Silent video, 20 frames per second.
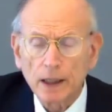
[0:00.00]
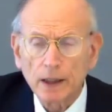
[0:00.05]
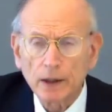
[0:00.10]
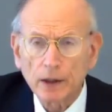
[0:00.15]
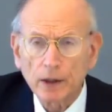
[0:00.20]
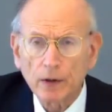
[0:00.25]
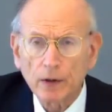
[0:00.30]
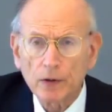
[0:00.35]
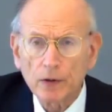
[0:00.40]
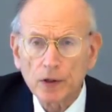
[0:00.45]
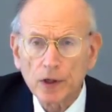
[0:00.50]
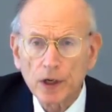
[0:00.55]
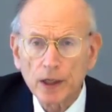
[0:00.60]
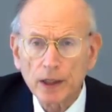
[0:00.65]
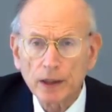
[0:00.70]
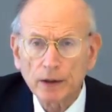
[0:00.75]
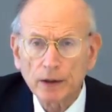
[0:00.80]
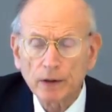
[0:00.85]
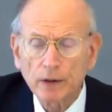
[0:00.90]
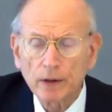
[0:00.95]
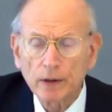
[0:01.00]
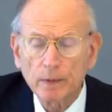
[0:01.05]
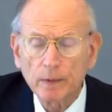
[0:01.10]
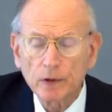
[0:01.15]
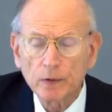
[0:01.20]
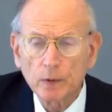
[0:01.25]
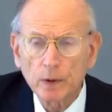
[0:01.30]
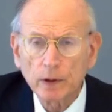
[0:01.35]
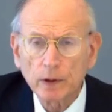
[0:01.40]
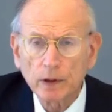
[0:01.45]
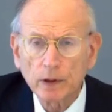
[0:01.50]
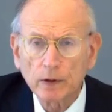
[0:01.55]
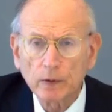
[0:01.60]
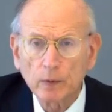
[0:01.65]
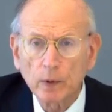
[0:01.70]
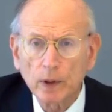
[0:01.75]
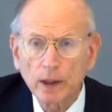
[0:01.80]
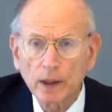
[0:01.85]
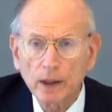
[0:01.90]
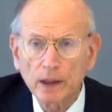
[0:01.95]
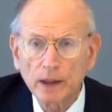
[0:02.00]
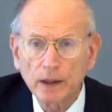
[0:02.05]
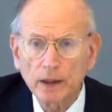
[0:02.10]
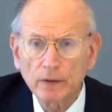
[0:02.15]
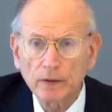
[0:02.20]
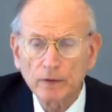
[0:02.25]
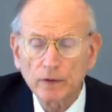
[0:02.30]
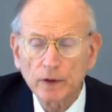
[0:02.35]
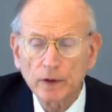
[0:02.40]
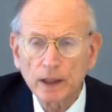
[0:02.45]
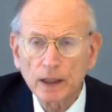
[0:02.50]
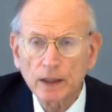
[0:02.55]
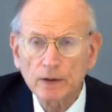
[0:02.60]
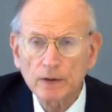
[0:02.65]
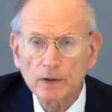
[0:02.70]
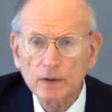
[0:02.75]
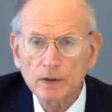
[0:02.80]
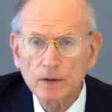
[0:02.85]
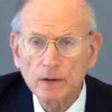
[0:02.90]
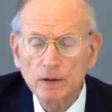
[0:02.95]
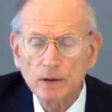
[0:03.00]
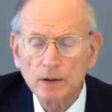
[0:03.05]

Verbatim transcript: in negotiating agreements with Lithuania and France,